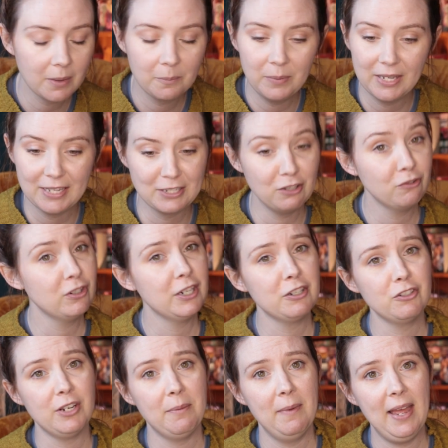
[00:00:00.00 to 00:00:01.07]
because of Sarah
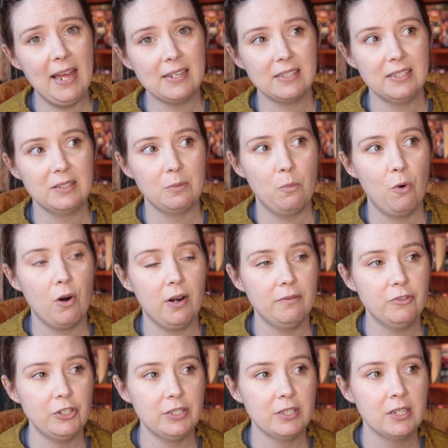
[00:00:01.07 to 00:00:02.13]
J. Maas, it's more of
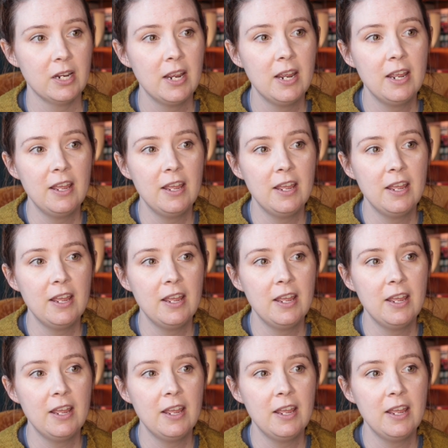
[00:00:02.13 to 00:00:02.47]
just